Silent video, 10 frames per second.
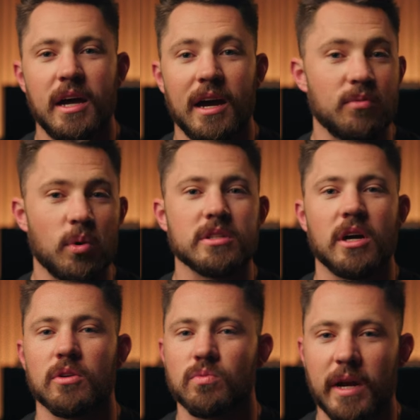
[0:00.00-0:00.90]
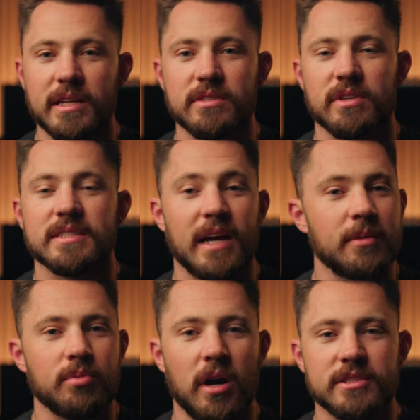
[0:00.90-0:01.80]
I've worked on a range of
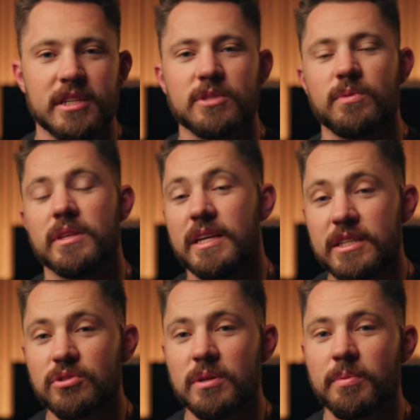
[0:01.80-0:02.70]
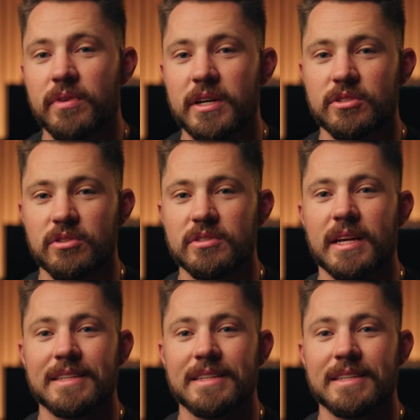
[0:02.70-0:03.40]
exciting projects with industry professionals,